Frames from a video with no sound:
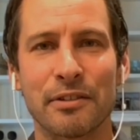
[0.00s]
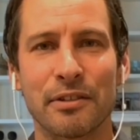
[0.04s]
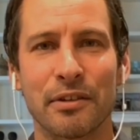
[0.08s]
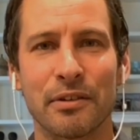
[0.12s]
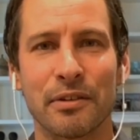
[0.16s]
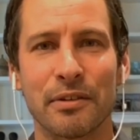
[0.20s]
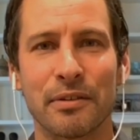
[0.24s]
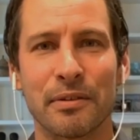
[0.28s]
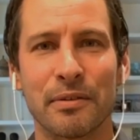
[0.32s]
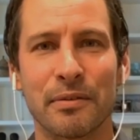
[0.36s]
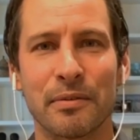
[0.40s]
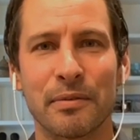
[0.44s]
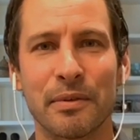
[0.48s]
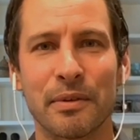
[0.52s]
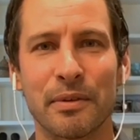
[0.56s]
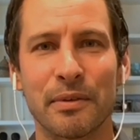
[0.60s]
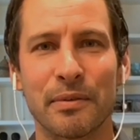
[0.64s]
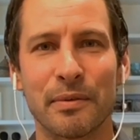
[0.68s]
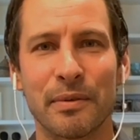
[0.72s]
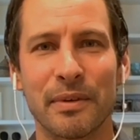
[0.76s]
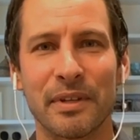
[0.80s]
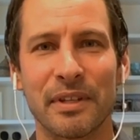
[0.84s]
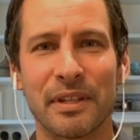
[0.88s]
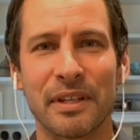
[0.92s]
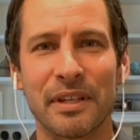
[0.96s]
So we
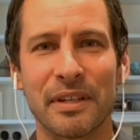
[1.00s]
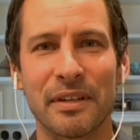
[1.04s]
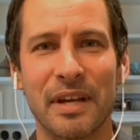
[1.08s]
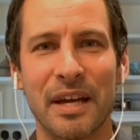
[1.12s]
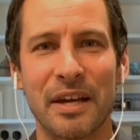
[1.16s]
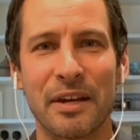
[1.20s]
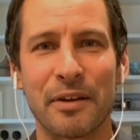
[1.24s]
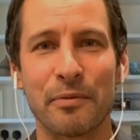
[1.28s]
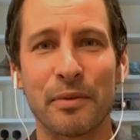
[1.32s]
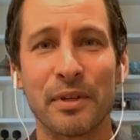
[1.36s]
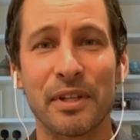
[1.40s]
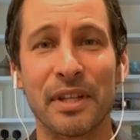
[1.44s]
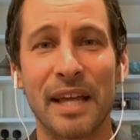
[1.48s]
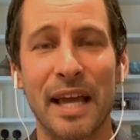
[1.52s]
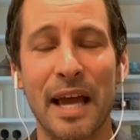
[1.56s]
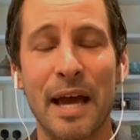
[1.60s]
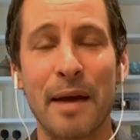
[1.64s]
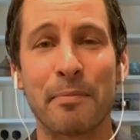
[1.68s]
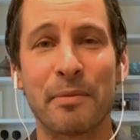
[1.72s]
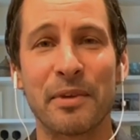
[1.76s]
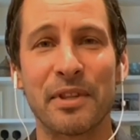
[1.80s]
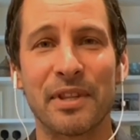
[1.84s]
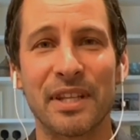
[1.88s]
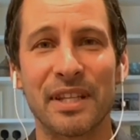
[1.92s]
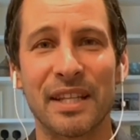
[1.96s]
were really, uh, really
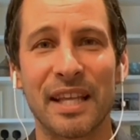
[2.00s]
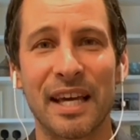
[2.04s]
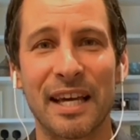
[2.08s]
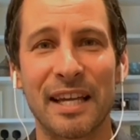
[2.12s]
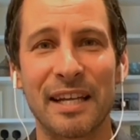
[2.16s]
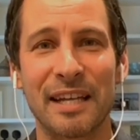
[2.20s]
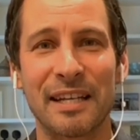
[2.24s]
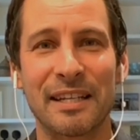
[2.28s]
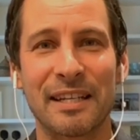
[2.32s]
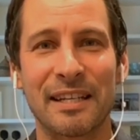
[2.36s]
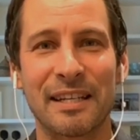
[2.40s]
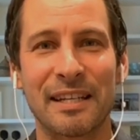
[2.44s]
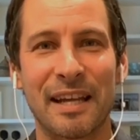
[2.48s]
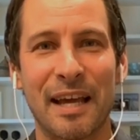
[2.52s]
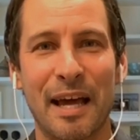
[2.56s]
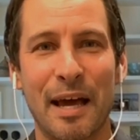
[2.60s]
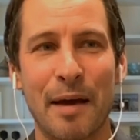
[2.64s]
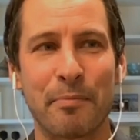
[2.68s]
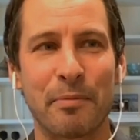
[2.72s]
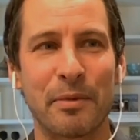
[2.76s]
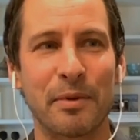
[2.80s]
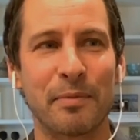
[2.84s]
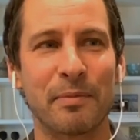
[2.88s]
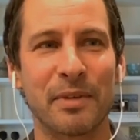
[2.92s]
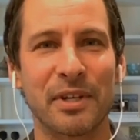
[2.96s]
happy that that
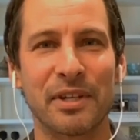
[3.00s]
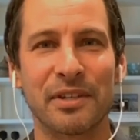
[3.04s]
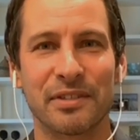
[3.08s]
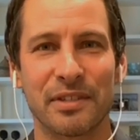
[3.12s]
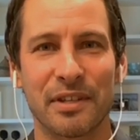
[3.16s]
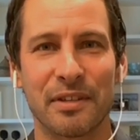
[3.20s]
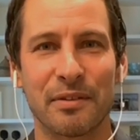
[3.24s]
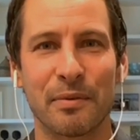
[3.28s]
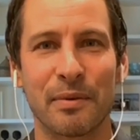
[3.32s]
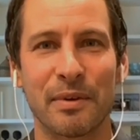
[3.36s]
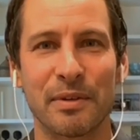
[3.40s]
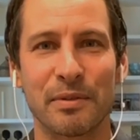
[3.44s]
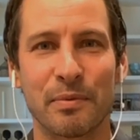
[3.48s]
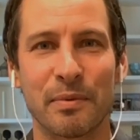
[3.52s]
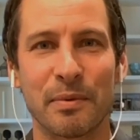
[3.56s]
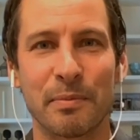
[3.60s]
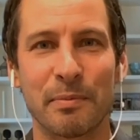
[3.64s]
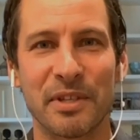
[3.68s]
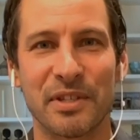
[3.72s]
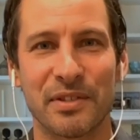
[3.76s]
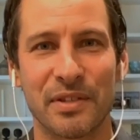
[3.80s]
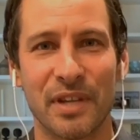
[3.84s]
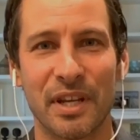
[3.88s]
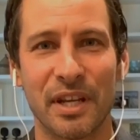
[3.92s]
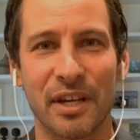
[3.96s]
happened because otherwise we'd
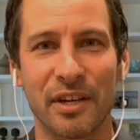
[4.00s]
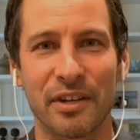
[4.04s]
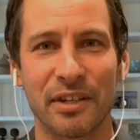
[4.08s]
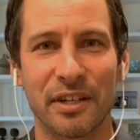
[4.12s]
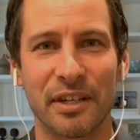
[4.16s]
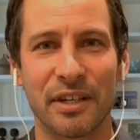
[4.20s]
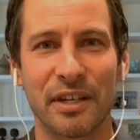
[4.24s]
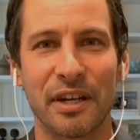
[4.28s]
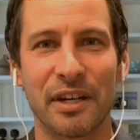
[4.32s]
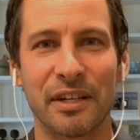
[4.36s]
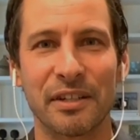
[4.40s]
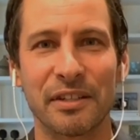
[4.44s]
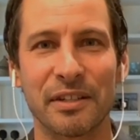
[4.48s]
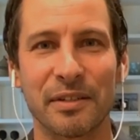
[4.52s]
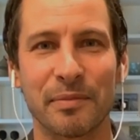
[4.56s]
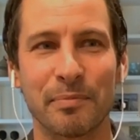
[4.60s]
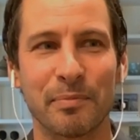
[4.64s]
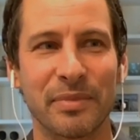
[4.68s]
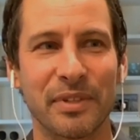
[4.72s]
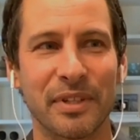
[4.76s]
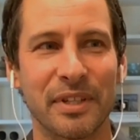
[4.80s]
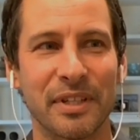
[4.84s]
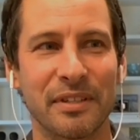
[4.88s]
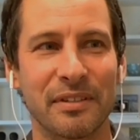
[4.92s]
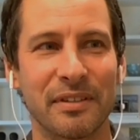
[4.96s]
be sitting on an
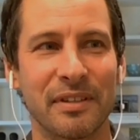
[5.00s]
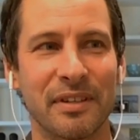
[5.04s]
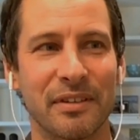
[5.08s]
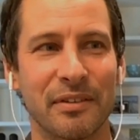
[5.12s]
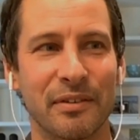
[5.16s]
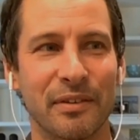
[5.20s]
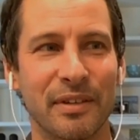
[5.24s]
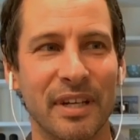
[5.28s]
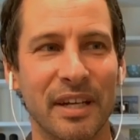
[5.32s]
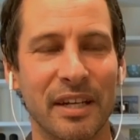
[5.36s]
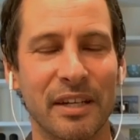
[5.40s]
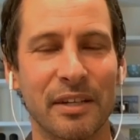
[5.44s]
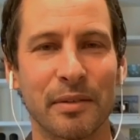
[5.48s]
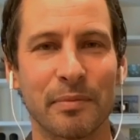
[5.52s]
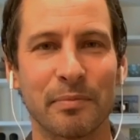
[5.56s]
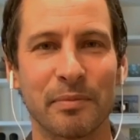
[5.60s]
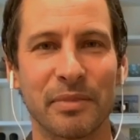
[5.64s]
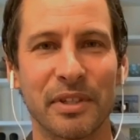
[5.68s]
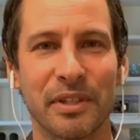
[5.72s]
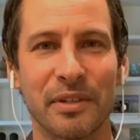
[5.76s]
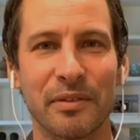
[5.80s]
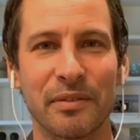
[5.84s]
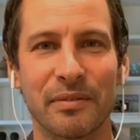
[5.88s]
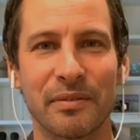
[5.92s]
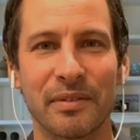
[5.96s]
incomplete uh, or an
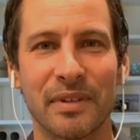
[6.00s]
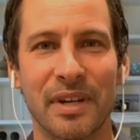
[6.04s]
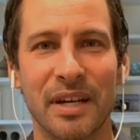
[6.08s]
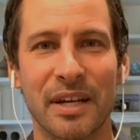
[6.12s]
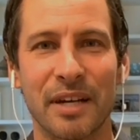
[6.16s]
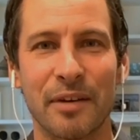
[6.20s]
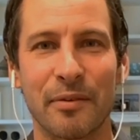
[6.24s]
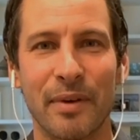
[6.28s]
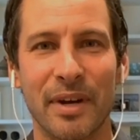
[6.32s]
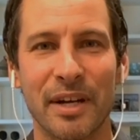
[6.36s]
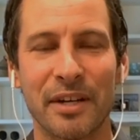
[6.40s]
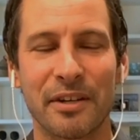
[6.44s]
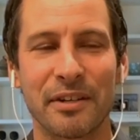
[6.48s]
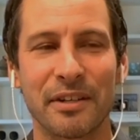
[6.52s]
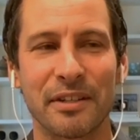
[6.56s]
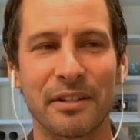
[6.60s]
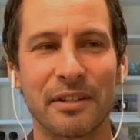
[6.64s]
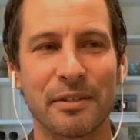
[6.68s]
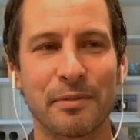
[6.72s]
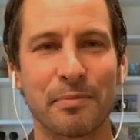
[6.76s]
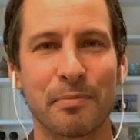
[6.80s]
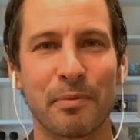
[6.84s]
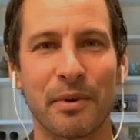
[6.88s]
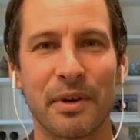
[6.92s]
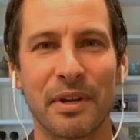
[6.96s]
incomplete record at
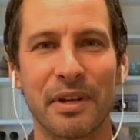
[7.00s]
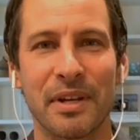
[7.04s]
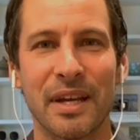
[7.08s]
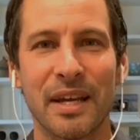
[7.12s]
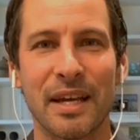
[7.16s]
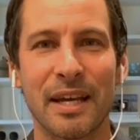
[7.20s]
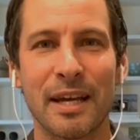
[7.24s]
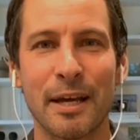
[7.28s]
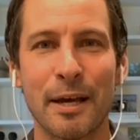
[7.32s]
this point.